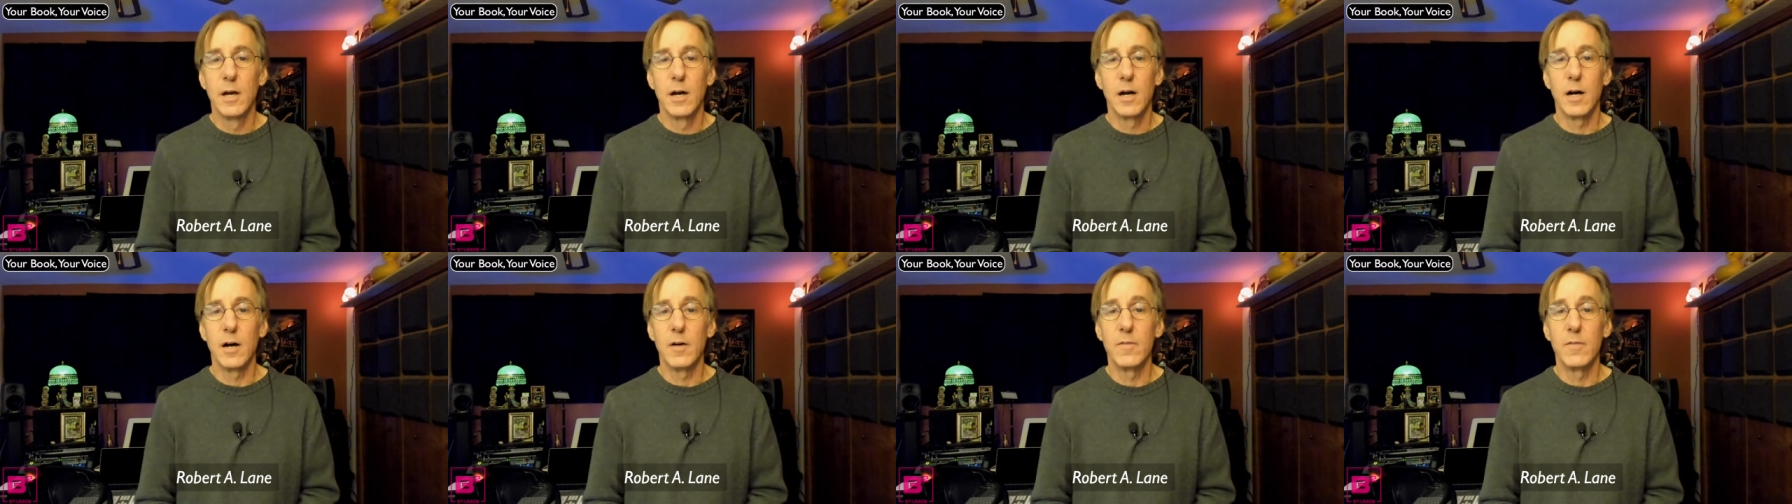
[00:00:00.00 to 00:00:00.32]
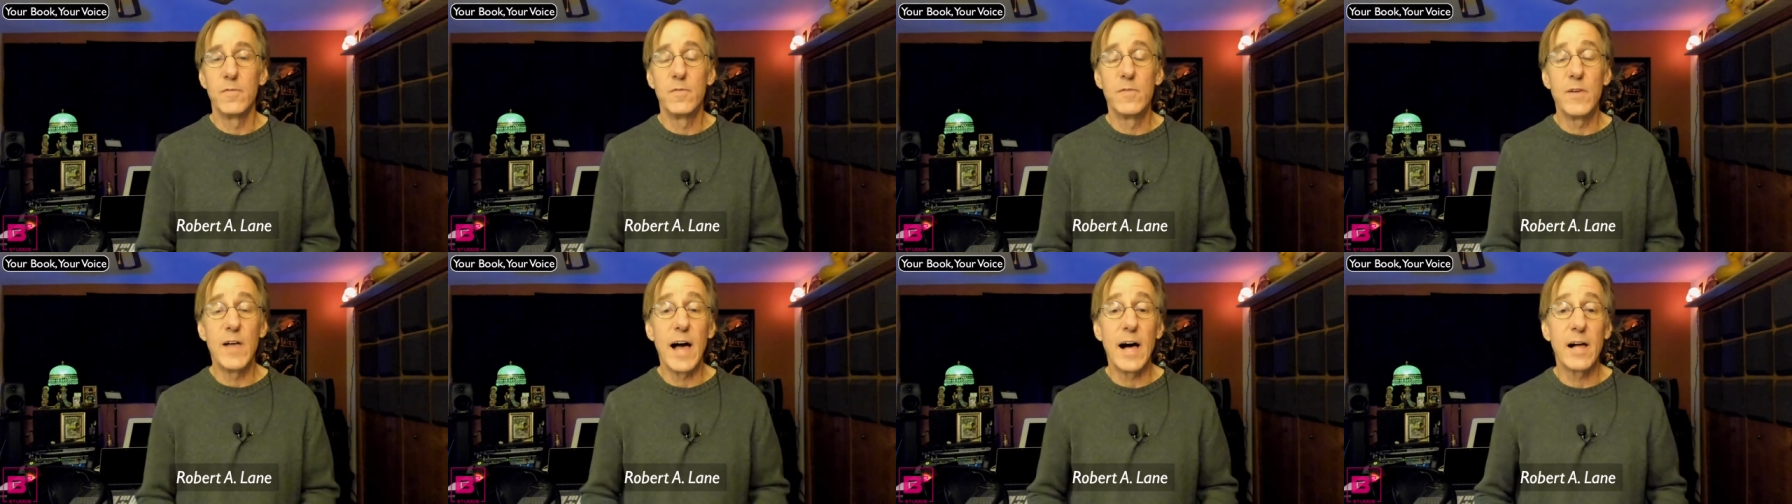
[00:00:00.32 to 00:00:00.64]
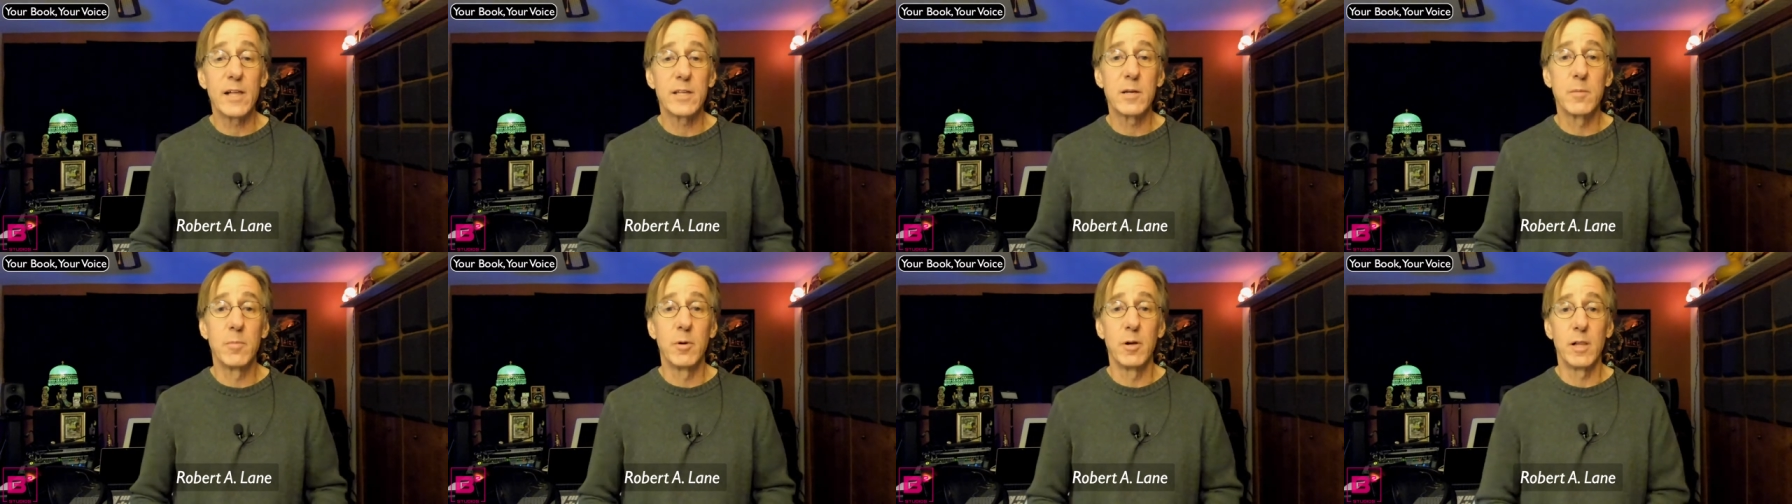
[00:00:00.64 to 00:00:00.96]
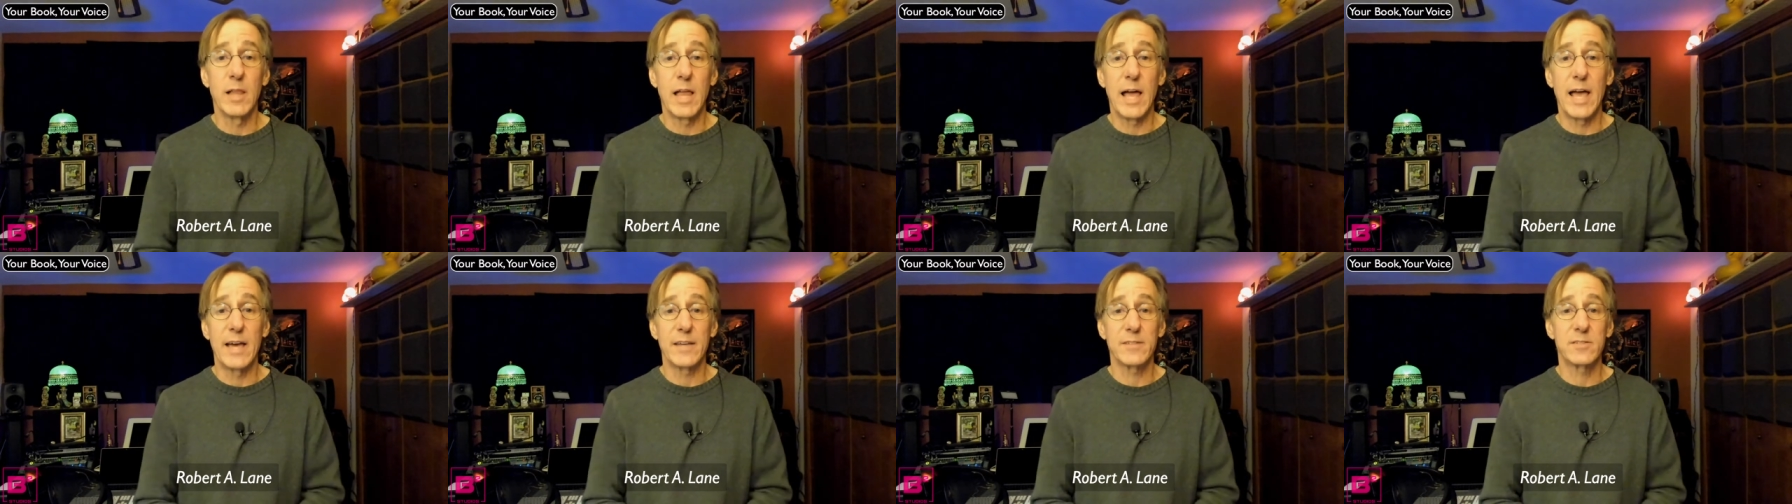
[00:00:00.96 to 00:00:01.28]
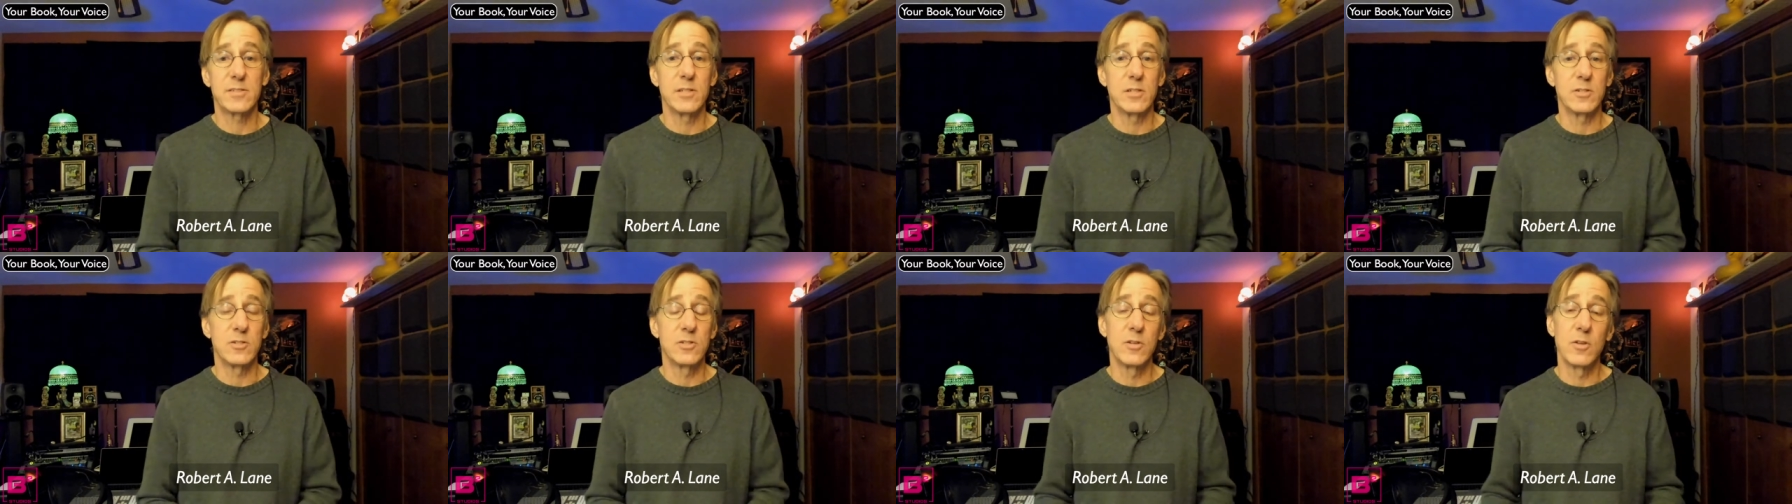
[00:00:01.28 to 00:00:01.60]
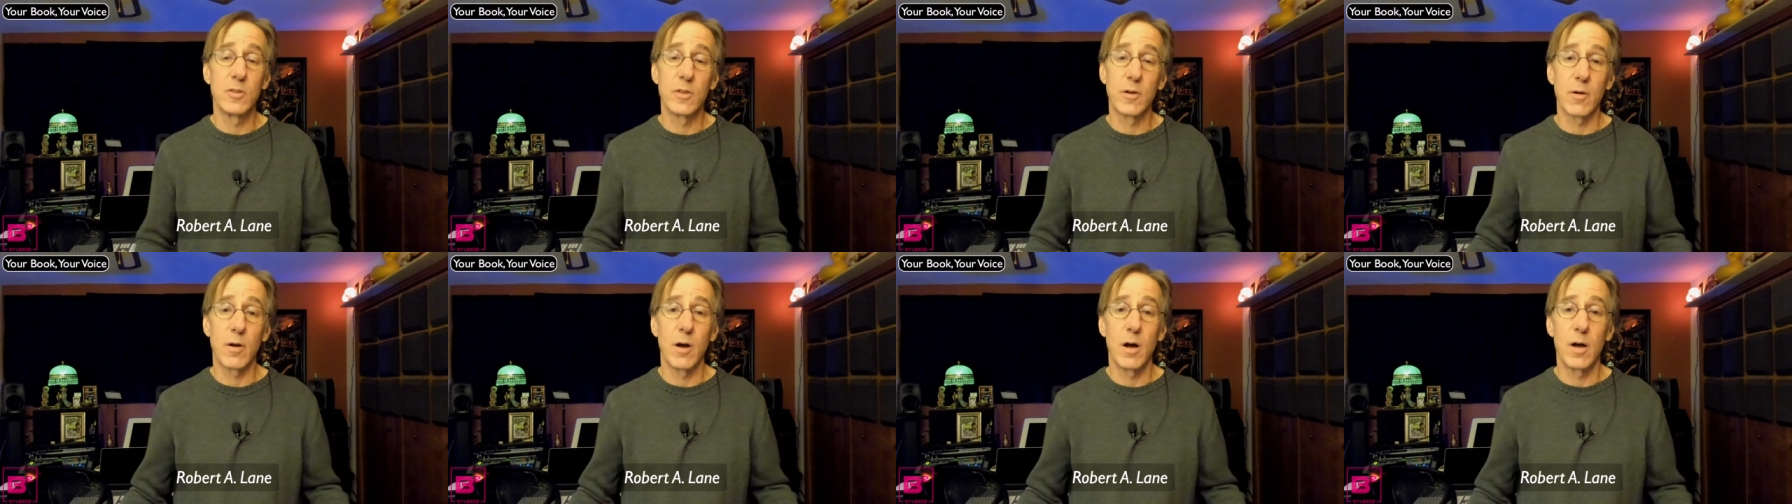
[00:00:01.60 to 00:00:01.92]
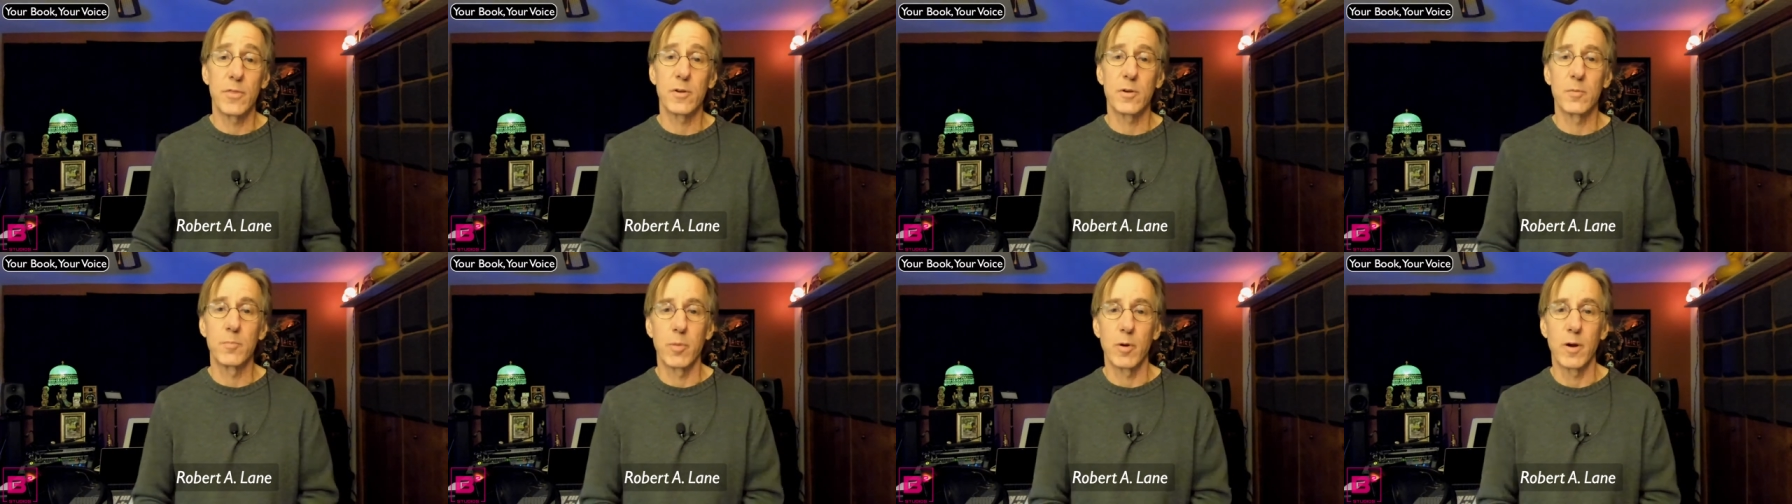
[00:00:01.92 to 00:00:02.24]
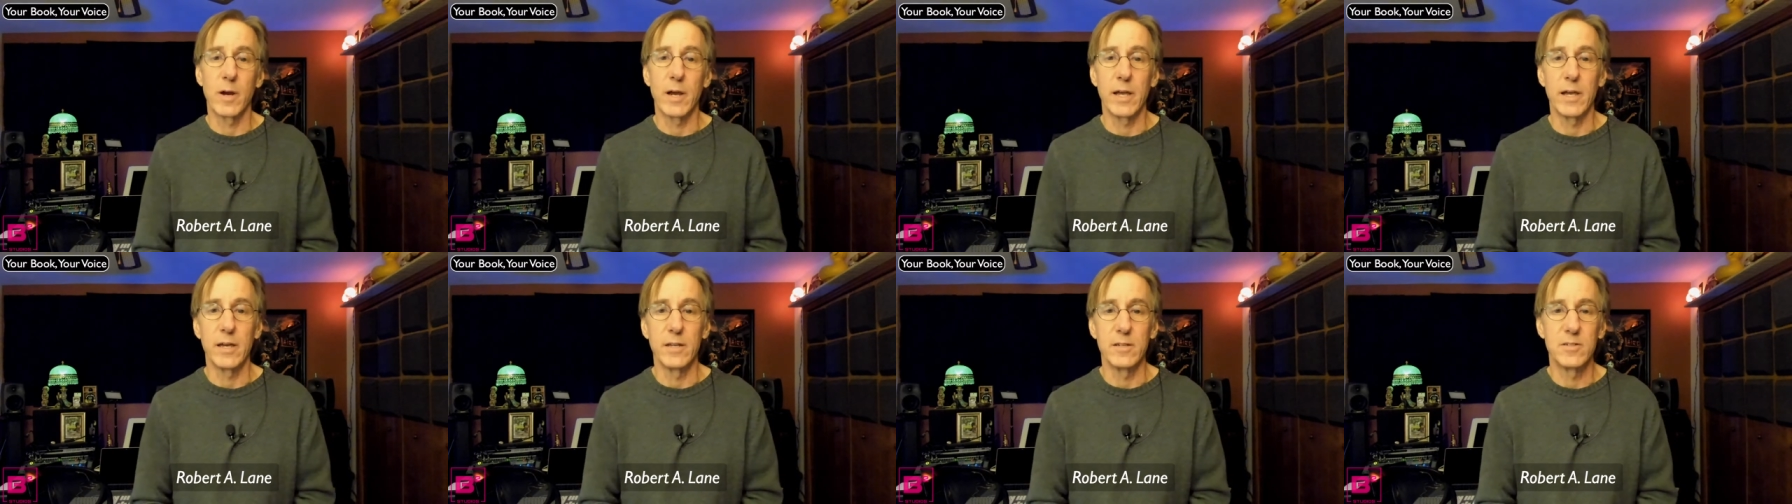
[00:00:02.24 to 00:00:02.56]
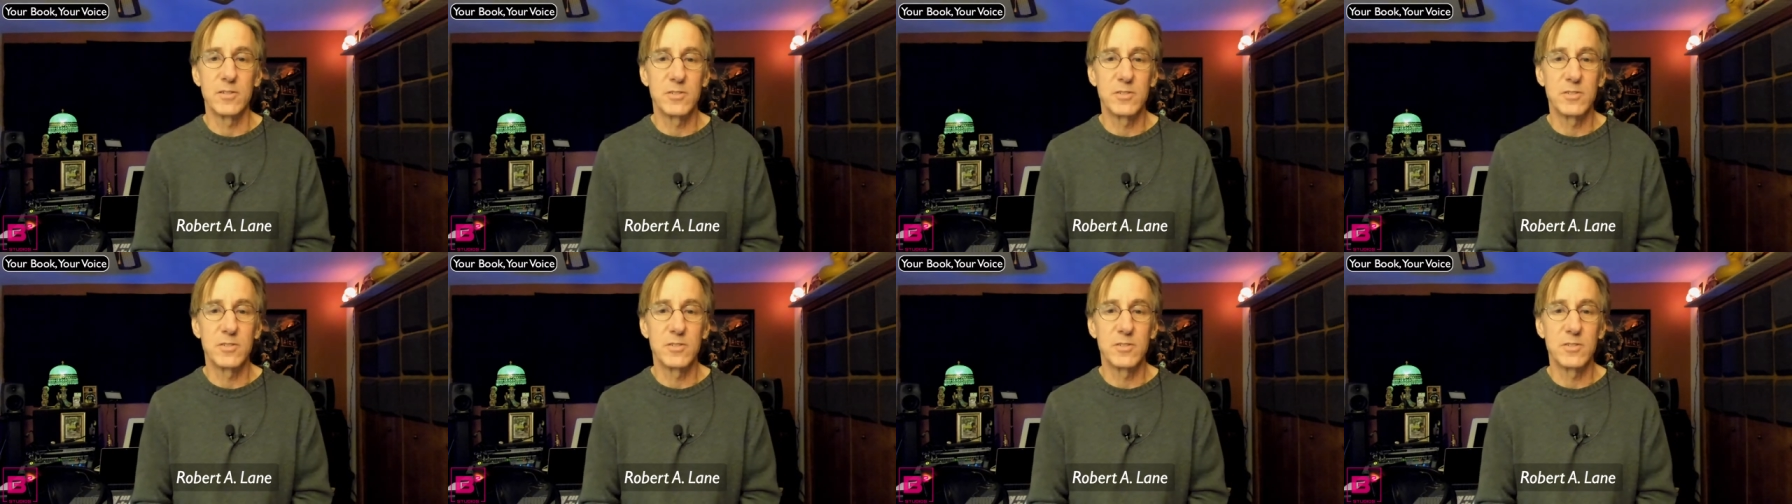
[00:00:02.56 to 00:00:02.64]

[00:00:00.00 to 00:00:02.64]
a valuable asset to their author brand.